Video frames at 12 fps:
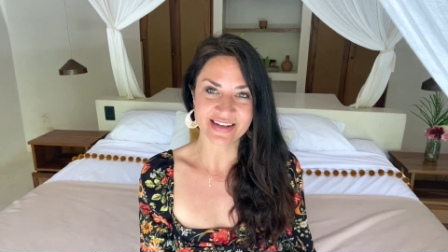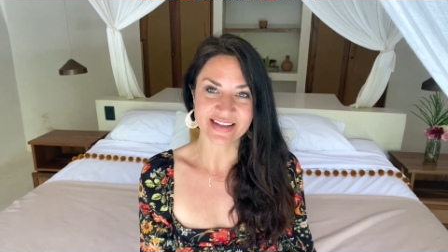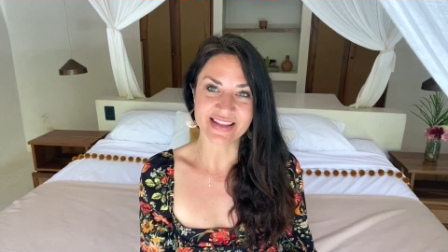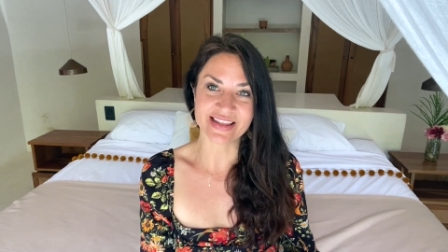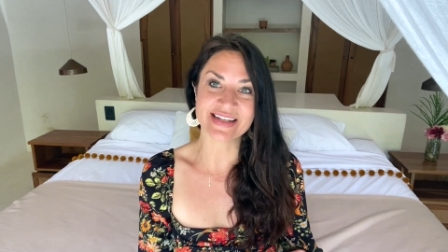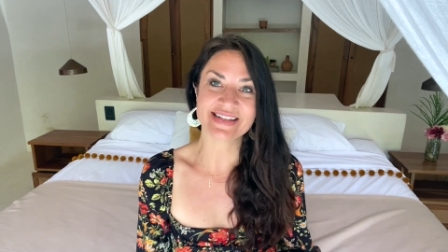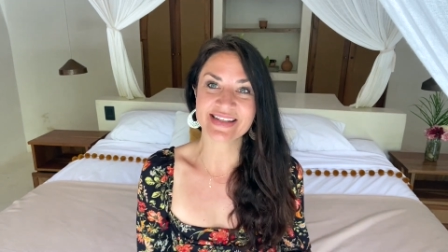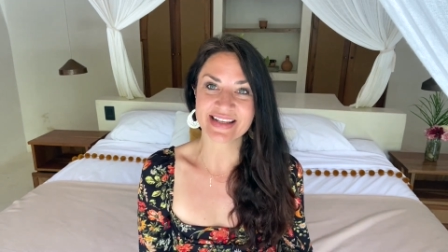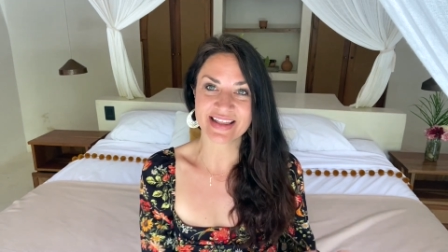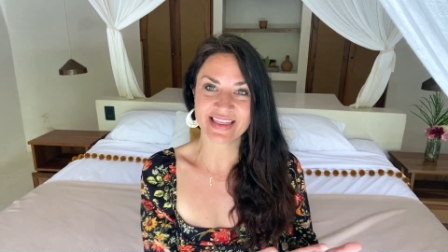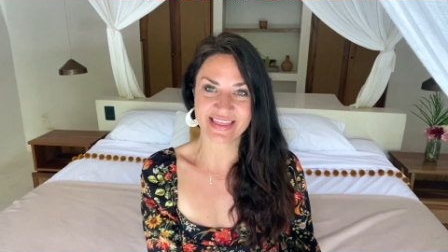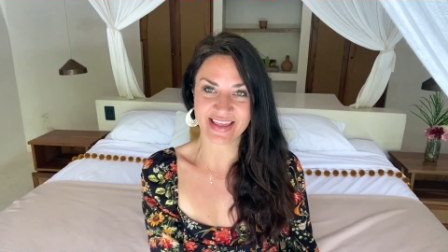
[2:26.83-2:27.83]
this
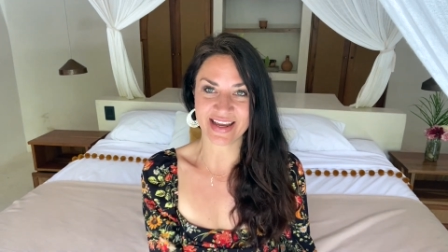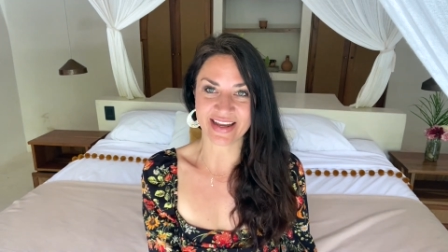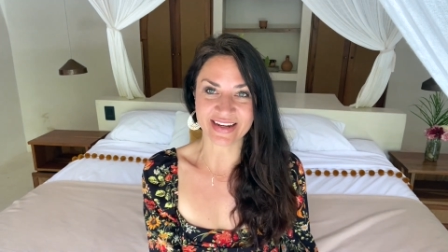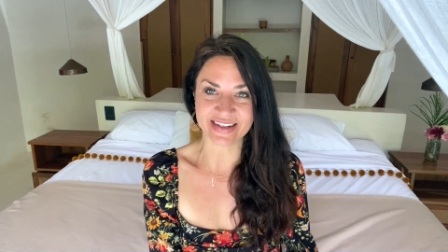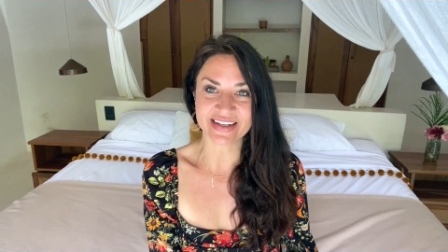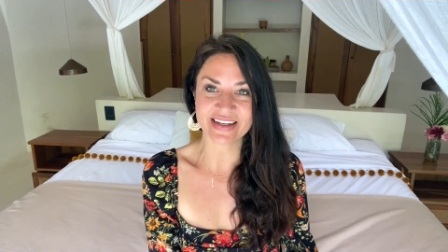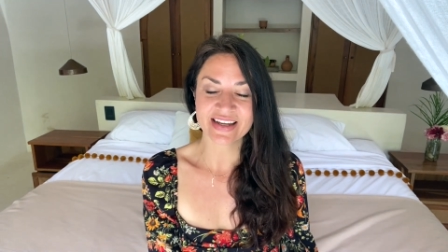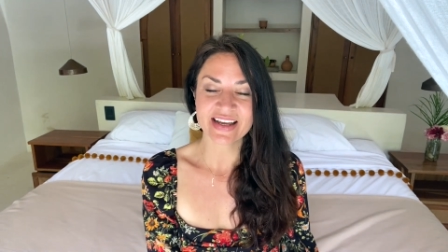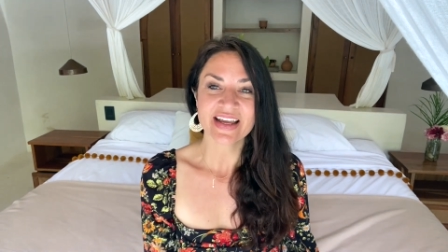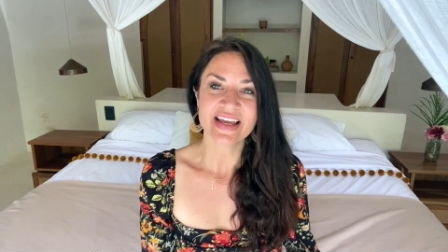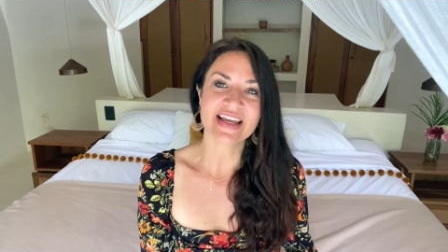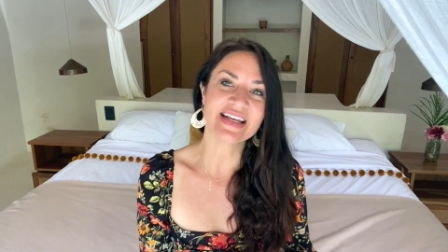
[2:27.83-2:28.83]
thing
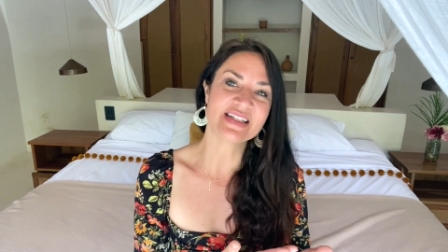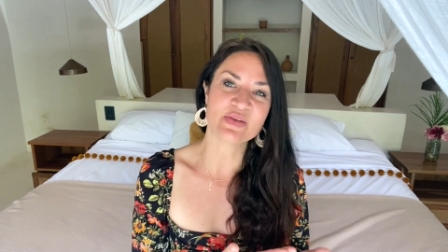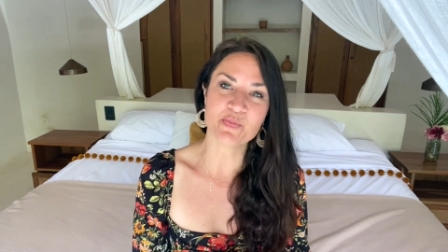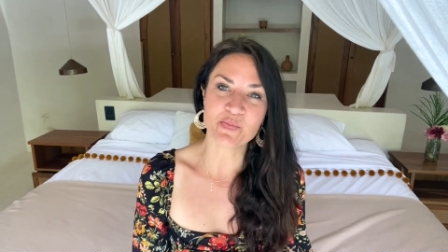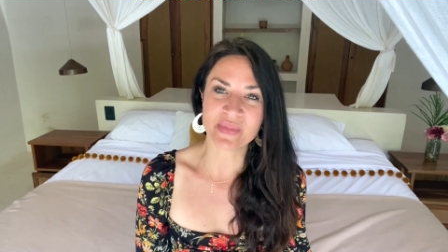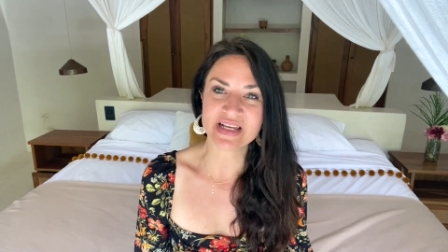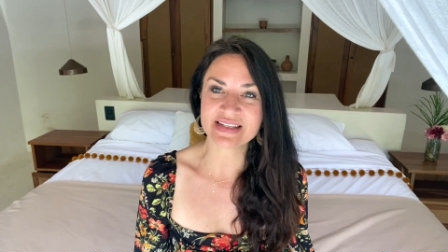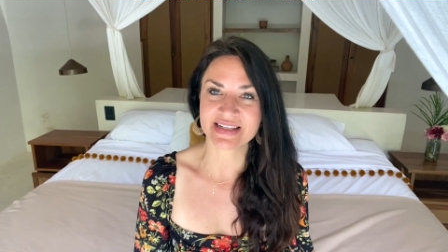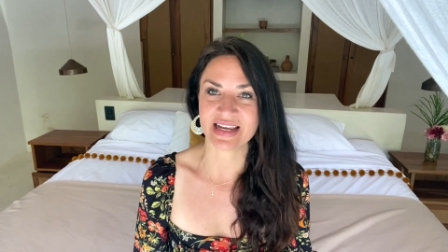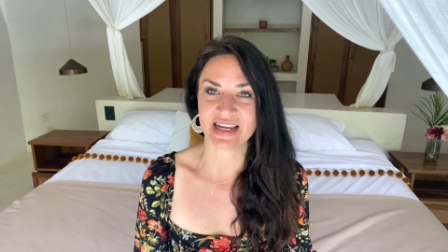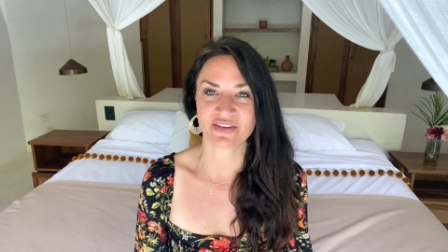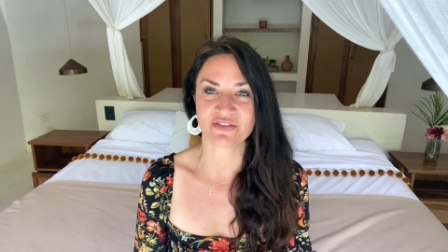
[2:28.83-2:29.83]
is
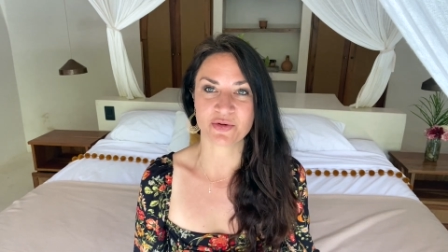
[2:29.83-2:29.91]
missing